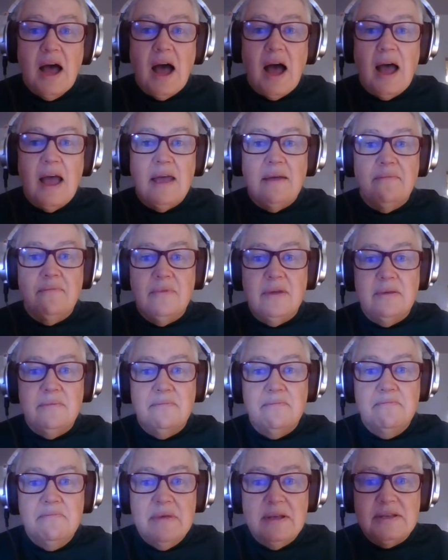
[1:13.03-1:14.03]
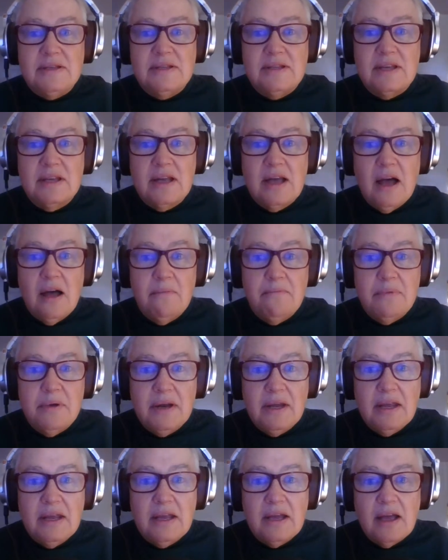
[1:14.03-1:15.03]
I miss the
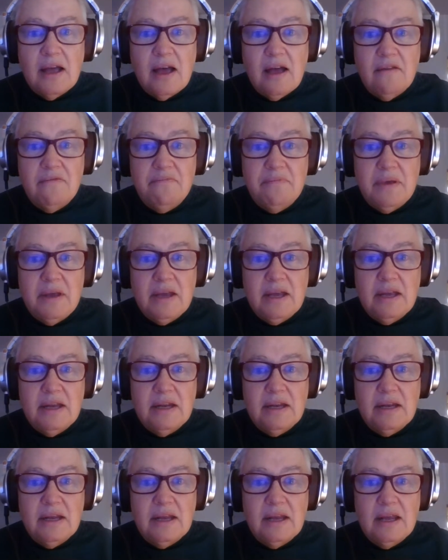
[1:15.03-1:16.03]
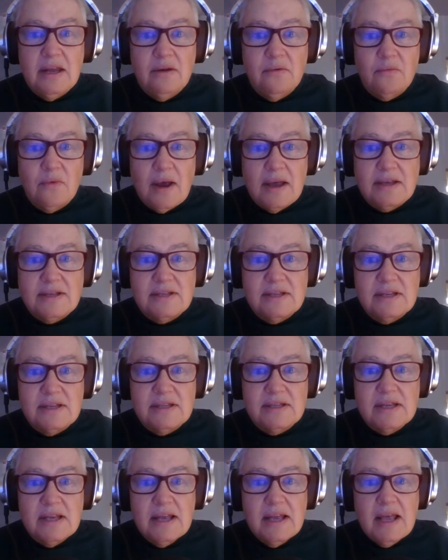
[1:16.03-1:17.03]
company of being in
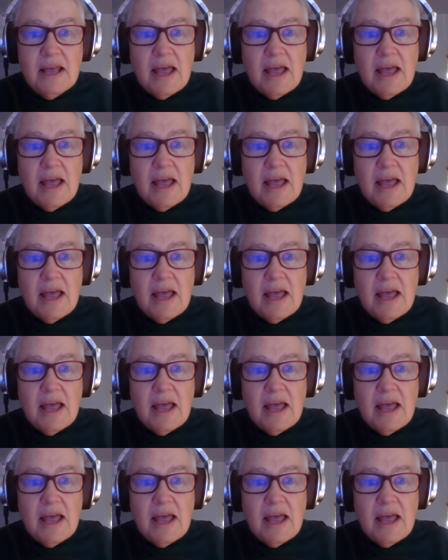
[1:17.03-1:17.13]
races,